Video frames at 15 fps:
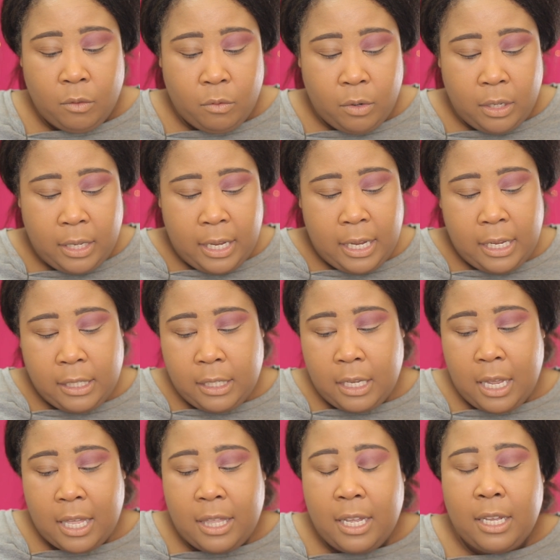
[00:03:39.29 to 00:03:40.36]
Really
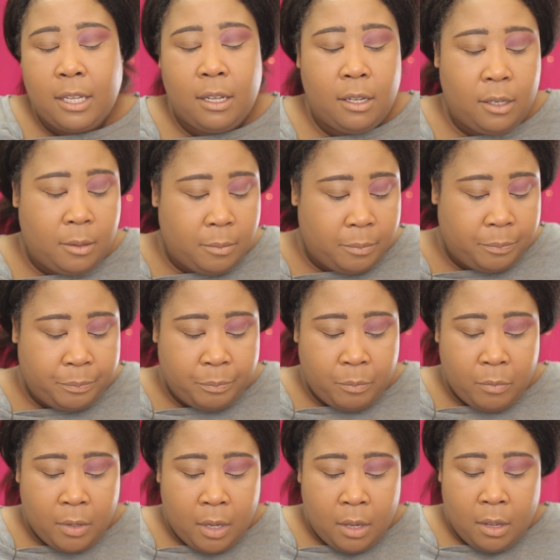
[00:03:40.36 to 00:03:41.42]
easy. I think
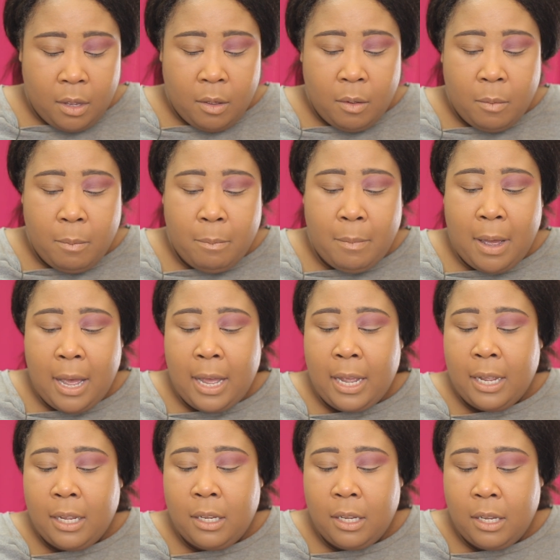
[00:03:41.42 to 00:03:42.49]

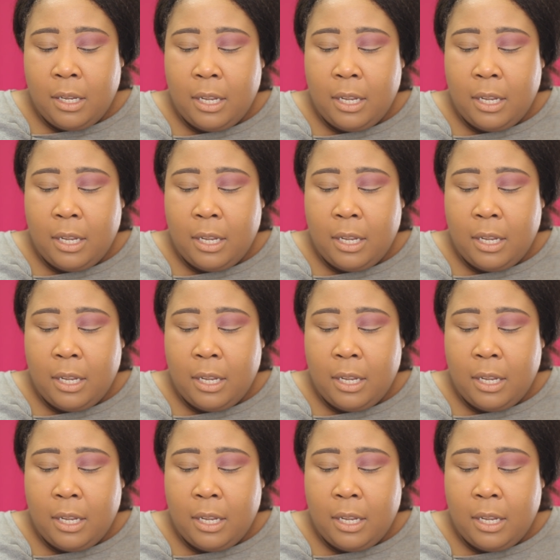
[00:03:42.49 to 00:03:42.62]
my